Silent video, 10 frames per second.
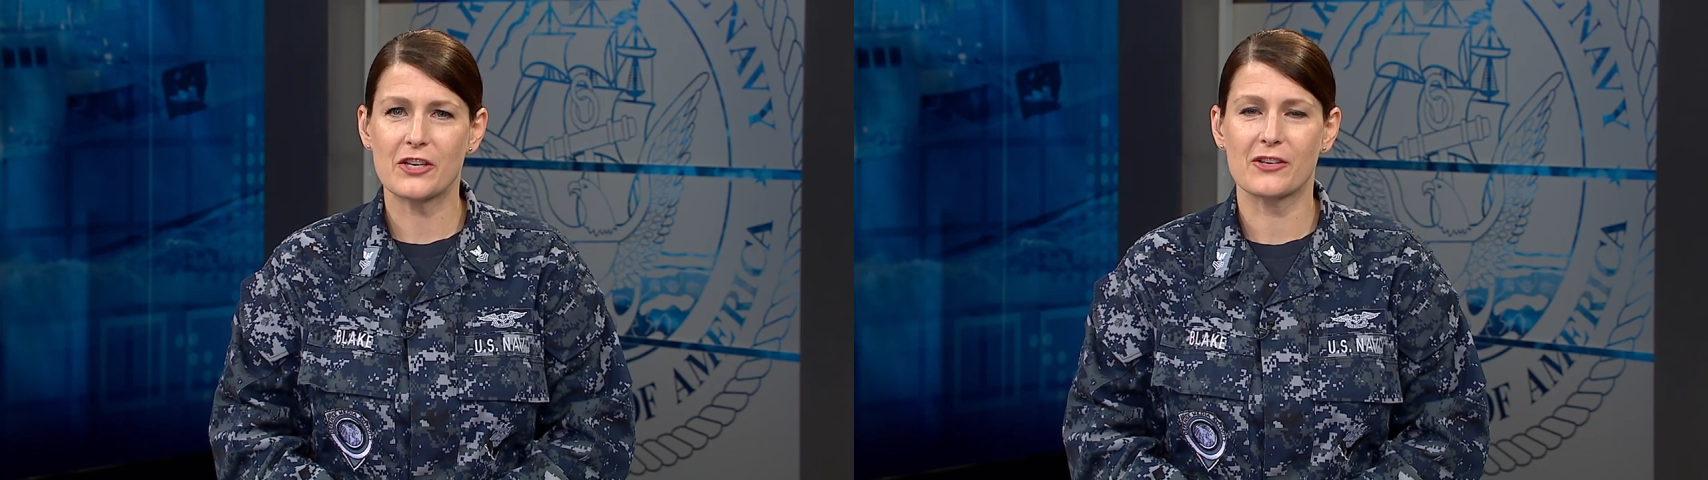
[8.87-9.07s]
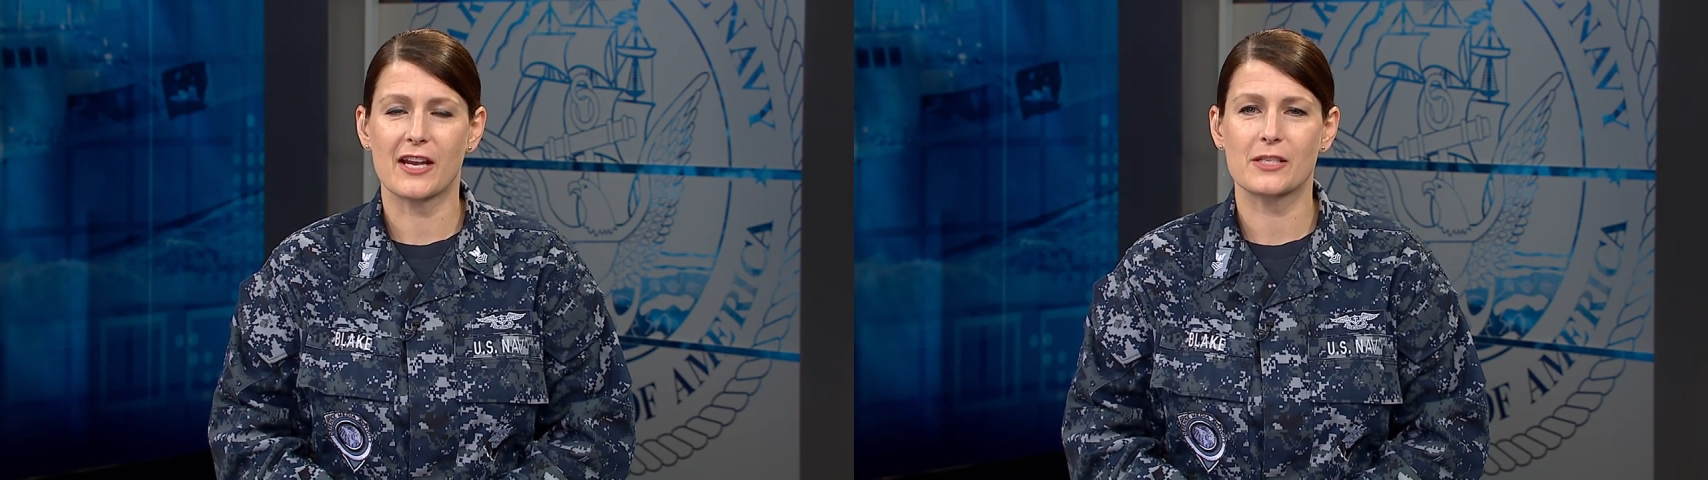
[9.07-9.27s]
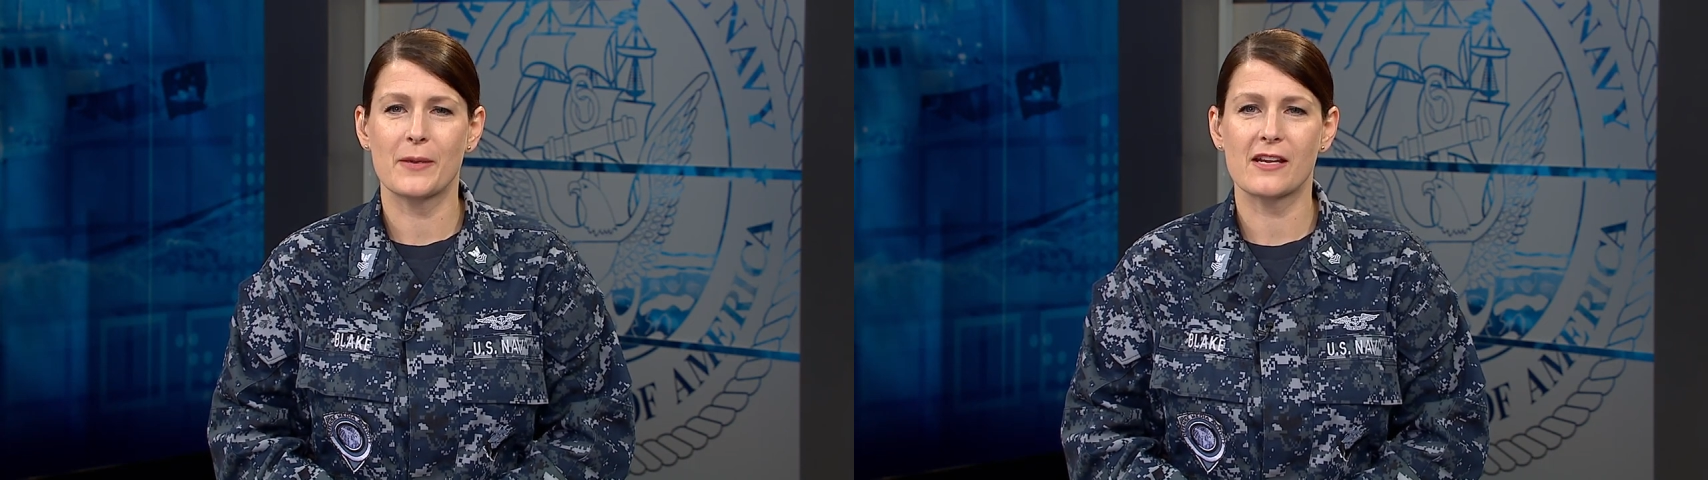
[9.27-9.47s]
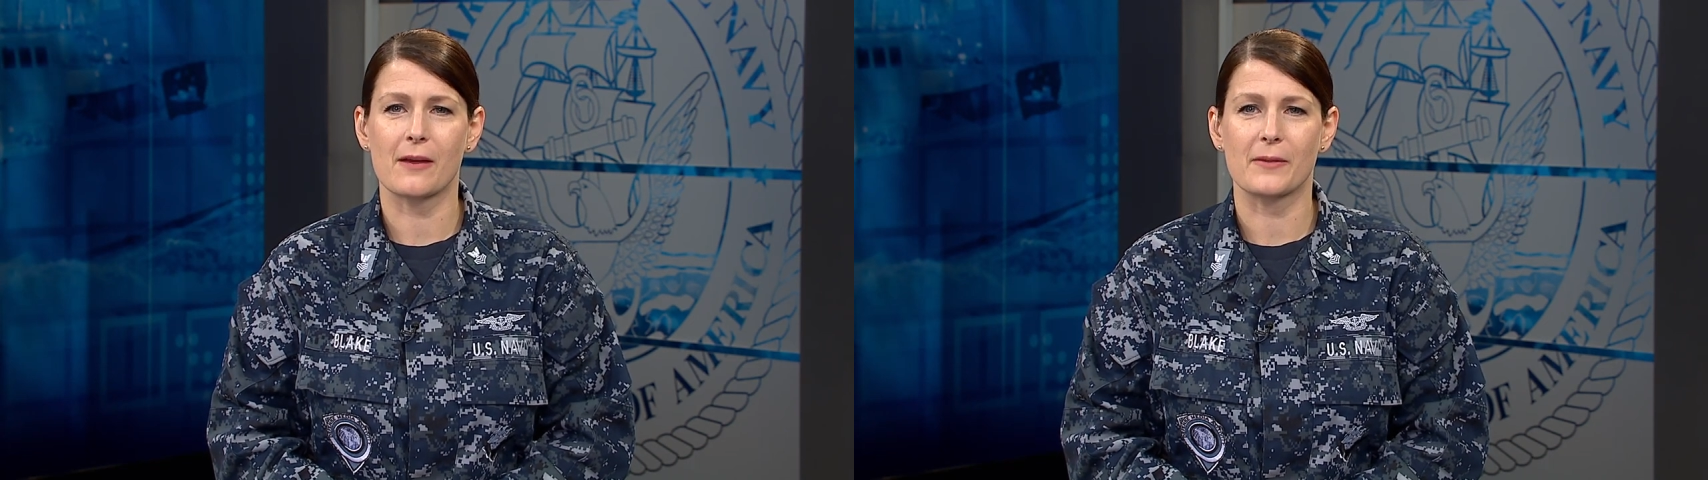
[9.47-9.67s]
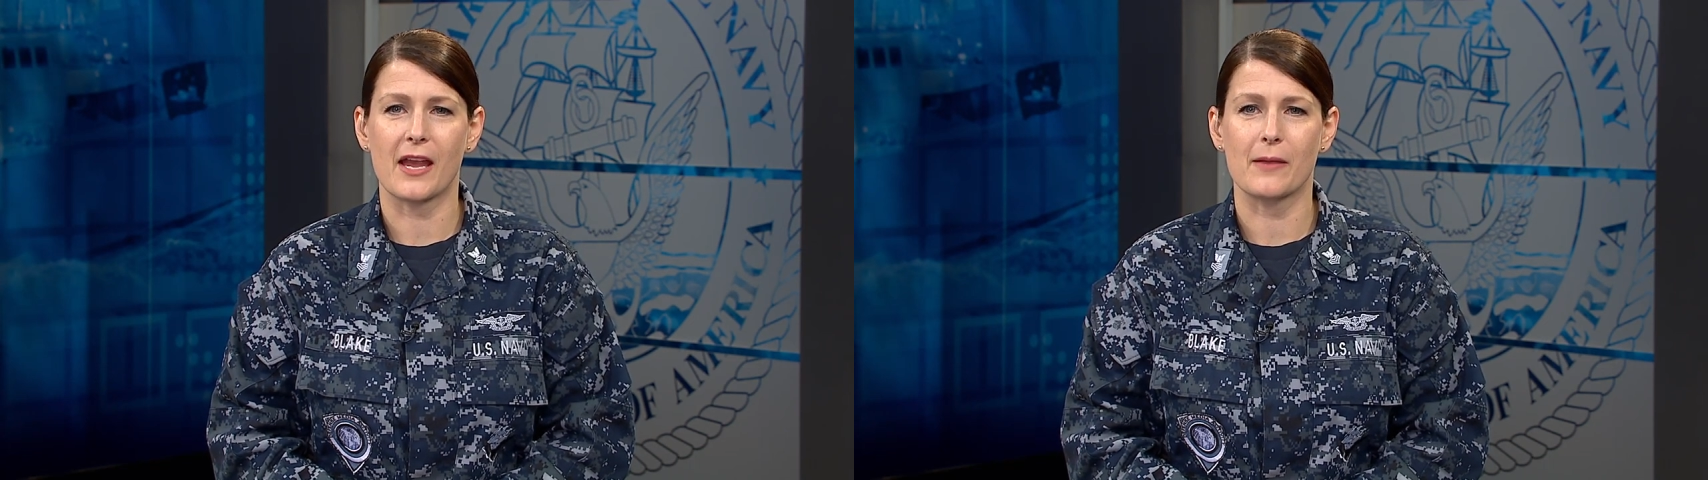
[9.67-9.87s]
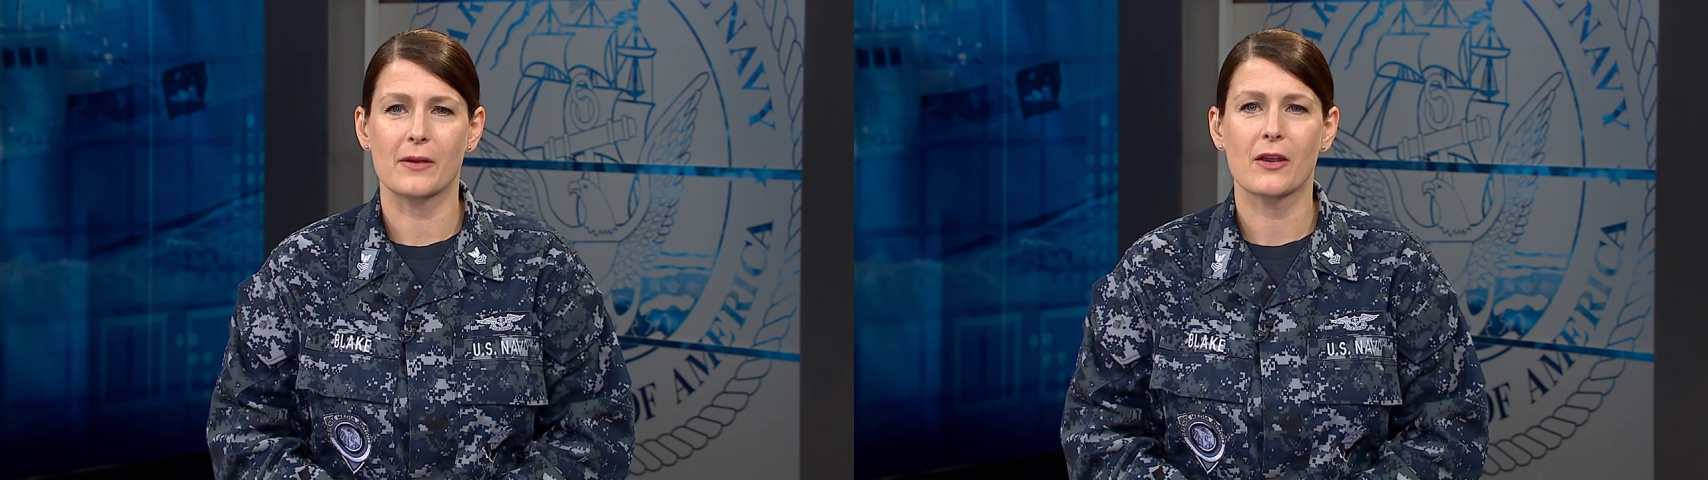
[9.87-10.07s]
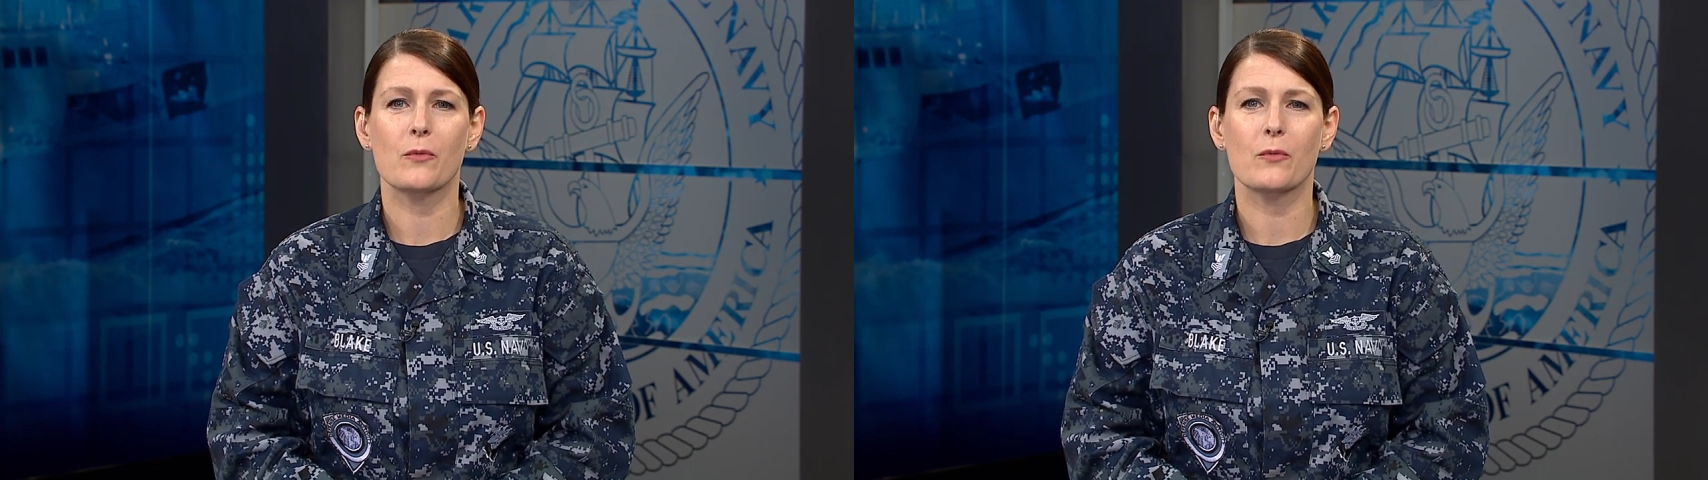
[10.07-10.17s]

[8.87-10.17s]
your next pickup game,